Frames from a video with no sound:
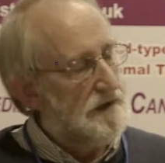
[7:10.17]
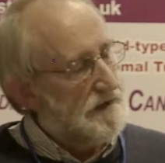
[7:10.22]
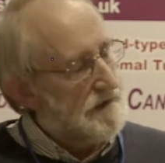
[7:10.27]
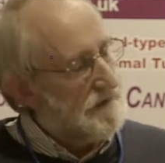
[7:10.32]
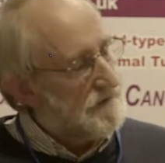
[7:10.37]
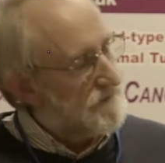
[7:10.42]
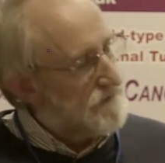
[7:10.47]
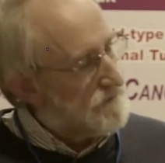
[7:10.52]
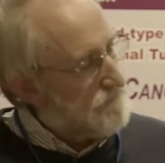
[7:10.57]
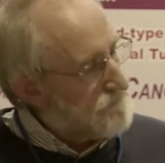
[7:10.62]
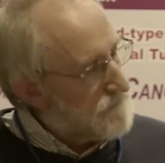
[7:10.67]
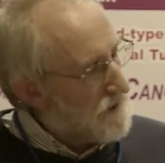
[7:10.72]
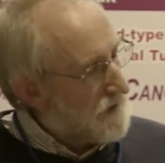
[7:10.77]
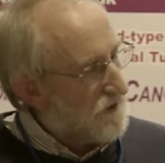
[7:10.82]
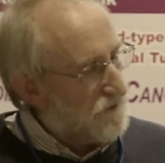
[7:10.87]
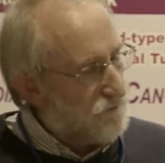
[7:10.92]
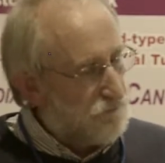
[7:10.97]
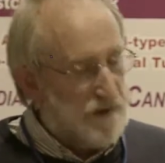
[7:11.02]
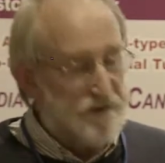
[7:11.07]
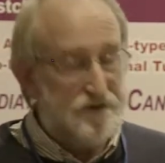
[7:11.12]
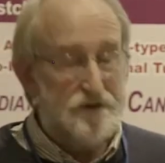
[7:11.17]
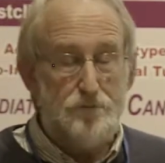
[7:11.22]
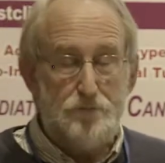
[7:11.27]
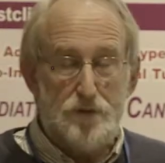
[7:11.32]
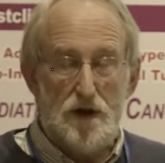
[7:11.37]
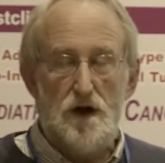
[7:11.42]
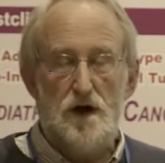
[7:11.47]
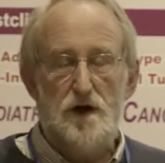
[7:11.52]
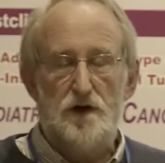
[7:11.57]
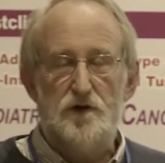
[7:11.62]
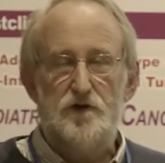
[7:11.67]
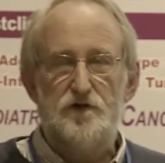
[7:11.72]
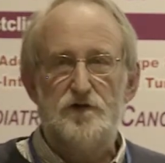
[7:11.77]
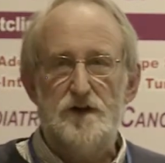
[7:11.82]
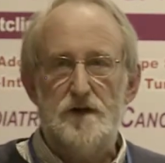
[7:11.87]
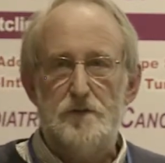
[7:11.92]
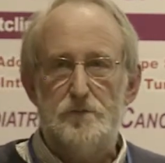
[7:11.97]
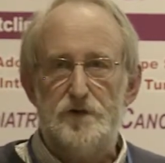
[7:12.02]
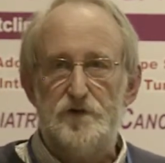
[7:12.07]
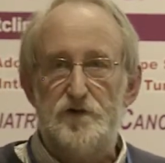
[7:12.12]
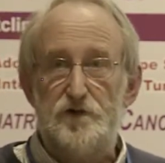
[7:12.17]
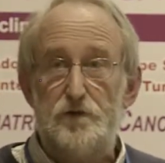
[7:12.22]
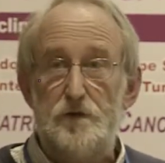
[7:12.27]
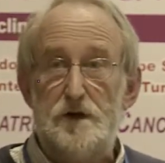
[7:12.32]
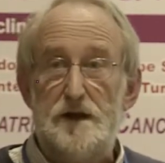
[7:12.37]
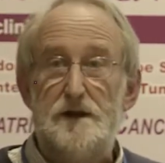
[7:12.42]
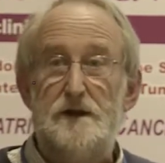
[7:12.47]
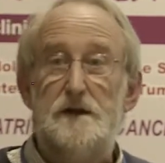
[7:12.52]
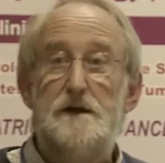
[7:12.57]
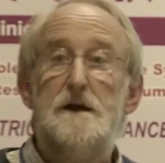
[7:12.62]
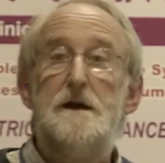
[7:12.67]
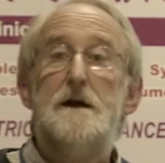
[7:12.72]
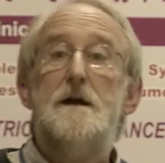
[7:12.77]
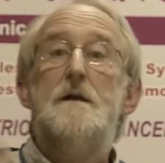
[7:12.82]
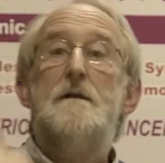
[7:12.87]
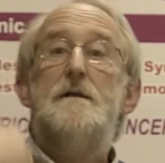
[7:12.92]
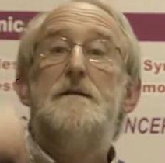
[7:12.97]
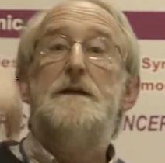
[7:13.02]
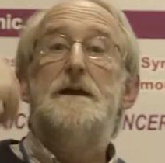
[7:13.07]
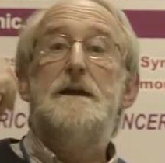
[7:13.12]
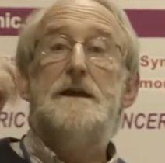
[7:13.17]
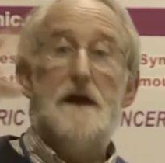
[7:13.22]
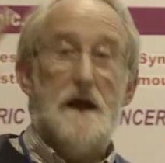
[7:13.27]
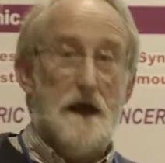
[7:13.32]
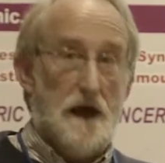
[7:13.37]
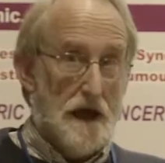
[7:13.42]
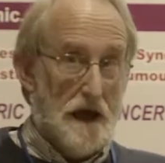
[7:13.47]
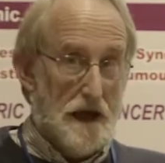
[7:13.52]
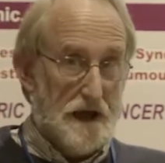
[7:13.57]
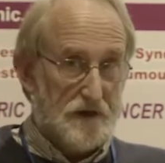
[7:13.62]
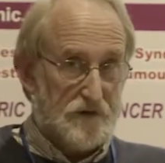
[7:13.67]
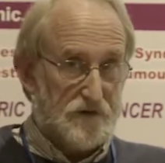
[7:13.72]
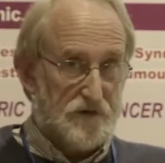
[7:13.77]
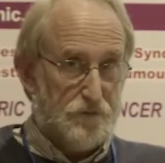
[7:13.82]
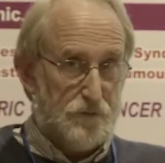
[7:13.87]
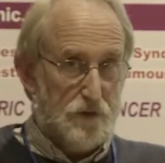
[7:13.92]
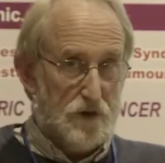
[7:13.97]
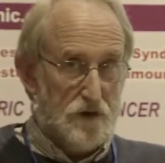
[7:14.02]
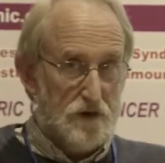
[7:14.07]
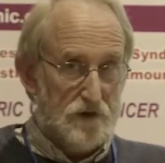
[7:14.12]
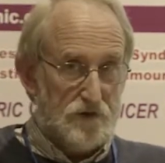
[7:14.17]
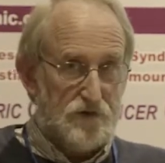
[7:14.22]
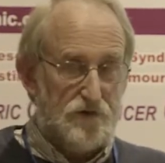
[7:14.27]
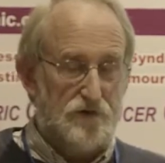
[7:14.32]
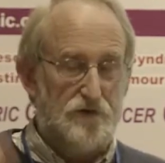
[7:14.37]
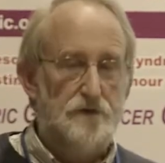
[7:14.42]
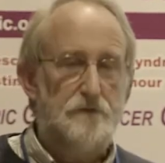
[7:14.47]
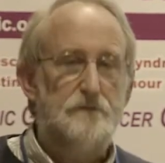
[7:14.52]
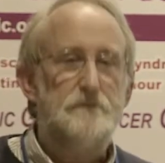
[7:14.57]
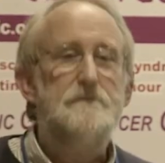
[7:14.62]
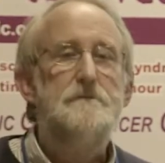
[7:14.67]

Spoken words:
is the much better partnership between the experts